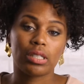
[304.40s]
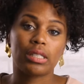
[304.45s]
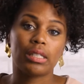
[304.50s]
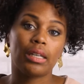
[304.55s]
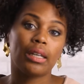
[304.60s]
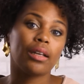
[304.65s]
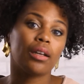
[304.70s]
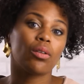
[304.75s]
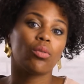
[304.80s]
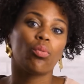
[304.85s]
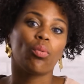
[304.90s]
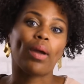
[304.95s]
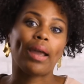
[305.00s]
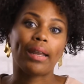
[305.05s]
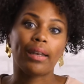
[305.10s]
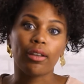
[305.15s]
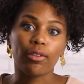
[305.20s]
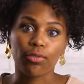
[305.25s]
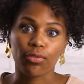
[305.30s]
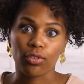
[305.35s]
sitting and
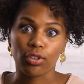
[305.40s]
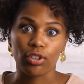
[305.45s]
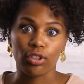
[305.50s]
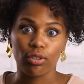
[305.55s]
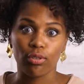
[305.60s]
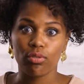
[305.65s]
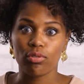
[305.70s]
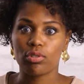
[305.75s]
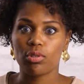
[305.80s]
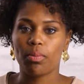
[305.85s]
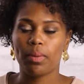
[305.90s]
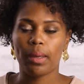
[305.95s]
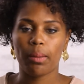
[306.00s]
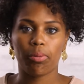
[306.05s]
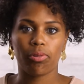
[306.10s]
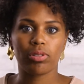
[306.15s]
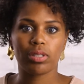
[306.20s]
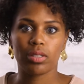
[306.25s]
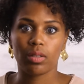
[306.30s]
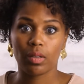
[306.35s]
waiting for you to be
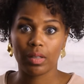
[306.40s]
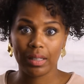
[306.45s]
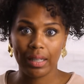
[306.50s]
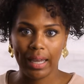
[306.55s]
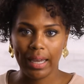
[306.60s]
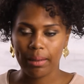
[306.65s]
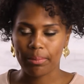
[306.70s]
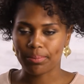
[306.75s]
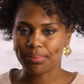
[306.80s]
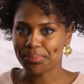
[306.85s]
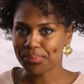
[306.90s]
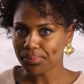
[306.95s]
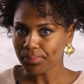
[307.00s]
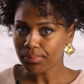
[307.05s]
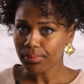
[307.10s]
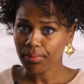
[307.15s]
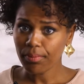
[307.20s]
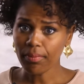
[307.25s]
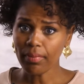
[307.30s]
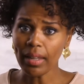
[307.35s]
able to claim.
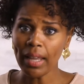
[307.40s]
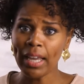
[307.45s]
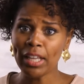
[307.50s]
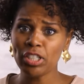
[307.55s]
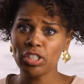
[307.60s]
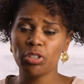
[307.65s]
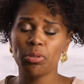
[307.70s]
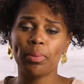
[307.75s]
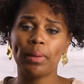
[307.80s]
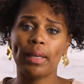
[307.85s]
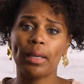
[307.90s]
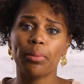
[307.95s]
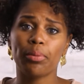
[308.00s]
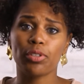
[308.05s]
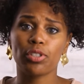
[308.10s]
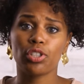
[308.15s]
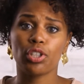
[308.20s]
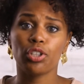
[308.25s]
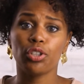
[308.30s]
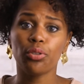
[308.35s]
and to be able
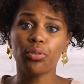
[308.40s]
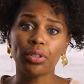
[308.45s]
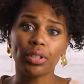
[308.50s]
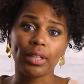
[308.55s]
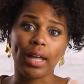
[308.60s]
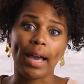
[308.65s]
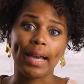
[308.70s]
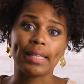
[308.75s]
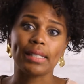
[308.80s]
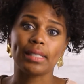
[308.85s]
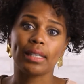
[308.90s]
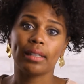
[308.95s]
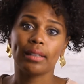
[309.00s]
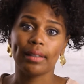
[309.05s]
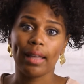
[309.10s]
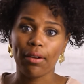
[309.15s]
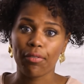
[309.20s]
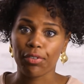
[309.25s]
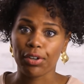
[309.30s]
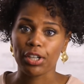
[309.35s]
to utilize and
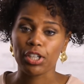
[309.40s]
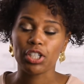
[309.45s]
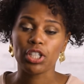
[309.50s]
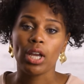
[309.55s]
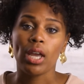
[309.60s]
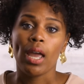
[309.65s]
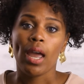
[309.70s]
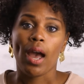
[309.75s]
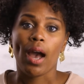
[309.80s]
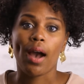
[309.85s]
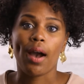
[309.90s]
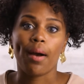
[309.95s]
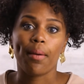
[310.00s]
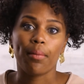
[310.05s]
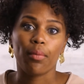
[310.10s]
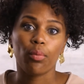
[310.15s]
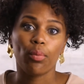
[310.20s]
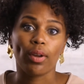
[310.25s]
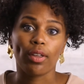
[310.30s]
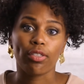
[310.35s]
leverage
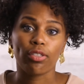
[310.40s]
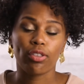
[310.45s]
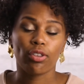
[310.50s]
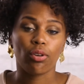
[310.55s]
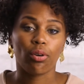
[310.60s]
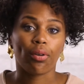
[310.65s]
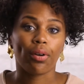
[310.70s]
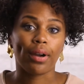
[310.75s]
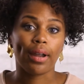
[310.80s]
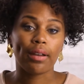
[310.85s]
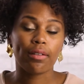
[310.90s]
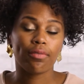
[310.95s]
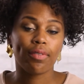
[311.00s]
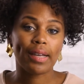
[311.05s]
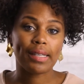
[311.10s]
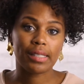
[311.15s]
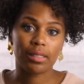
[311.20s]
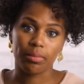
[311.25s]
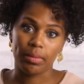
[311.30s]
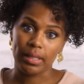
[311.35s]
with your
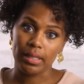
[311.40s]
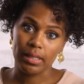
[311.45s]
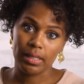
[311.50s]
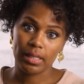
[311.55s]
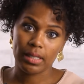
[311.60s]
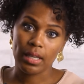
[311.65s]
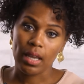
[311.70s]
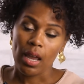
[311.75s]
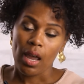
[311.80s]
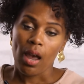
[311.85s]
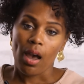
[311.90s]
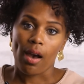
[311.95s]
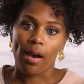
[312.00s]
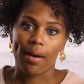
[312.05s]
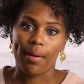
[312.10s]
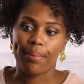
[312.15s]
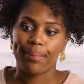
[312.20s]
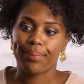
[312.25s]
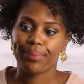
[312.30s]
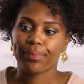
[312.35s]
investments.
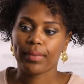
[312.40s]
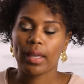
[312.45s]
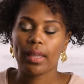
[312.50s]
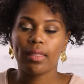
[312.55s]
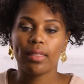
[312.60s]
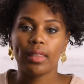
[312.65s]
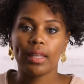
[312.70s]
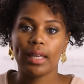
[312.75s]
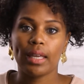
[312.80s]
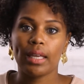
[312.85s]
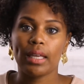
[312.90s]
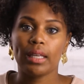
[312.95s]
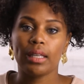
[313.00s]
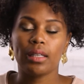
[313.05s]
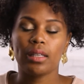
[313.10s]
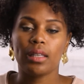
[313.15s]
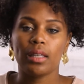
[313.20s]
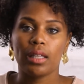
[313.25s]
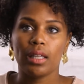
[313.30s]
The